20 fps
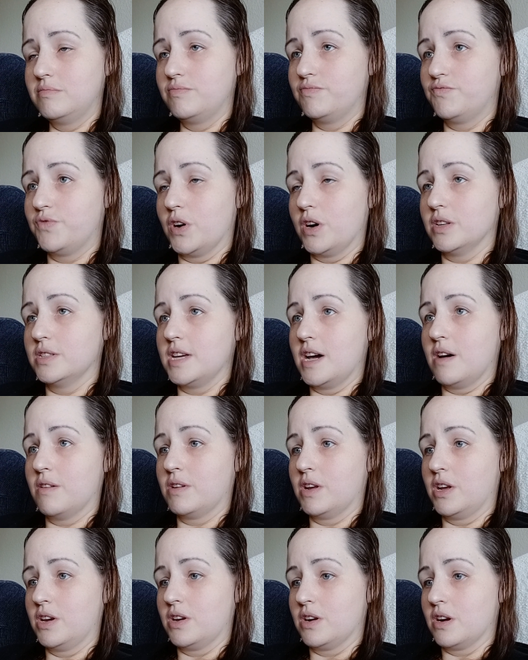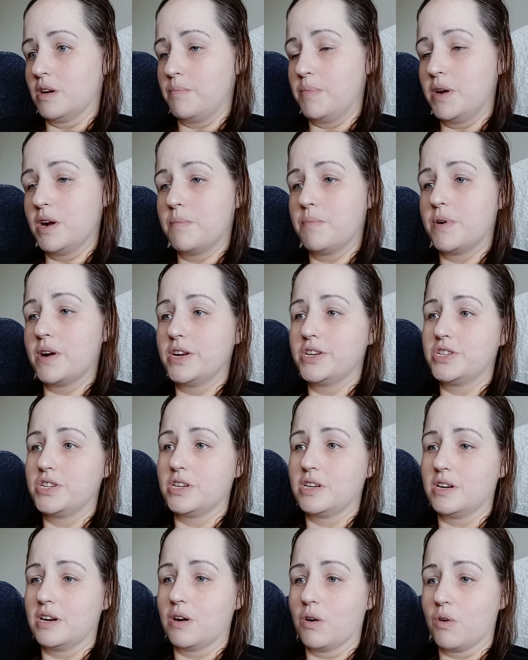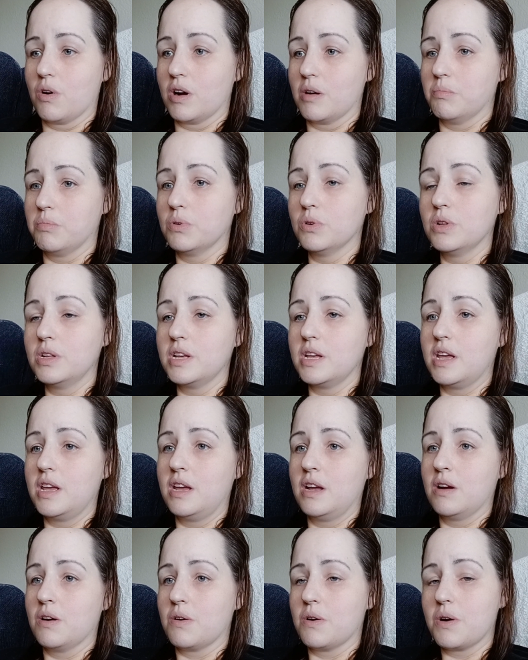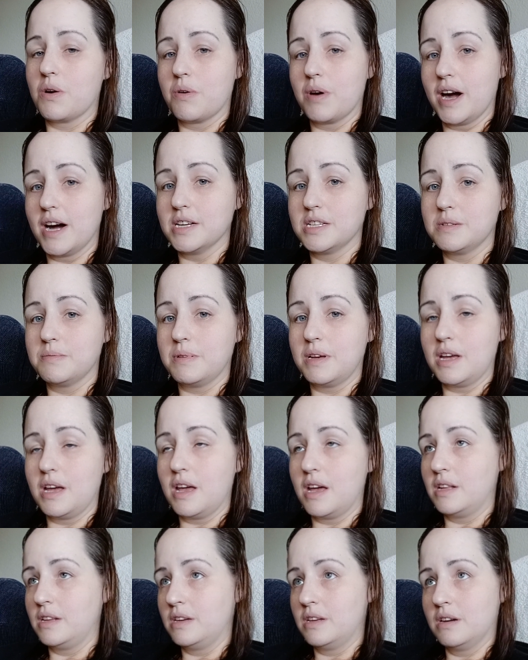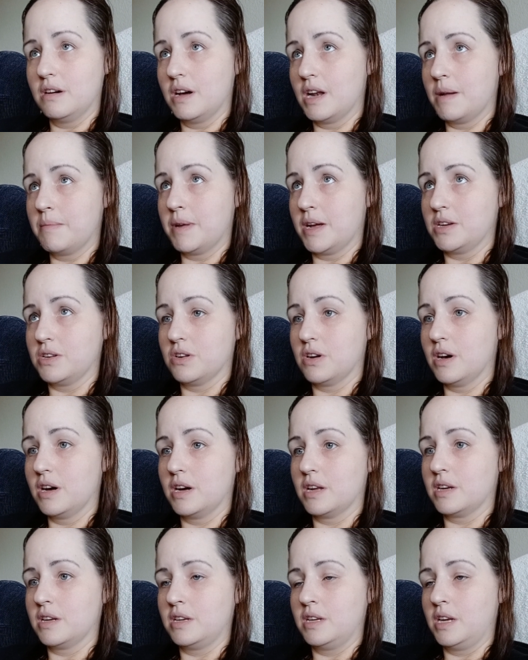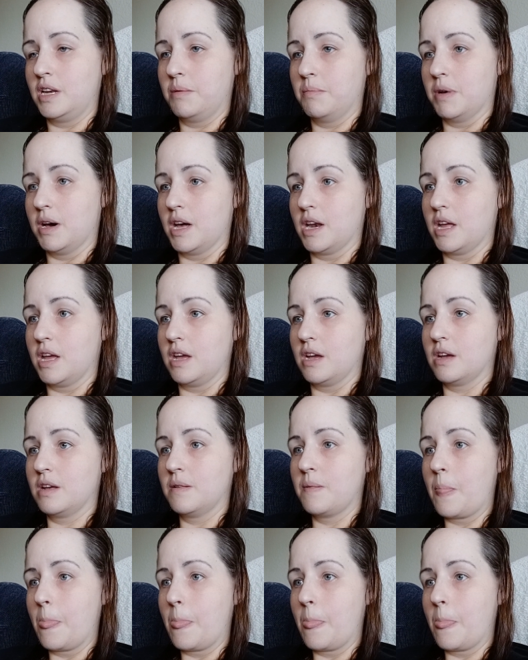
fall down under peer pressure or bullying or harassment. And I'm not dogging on anybody,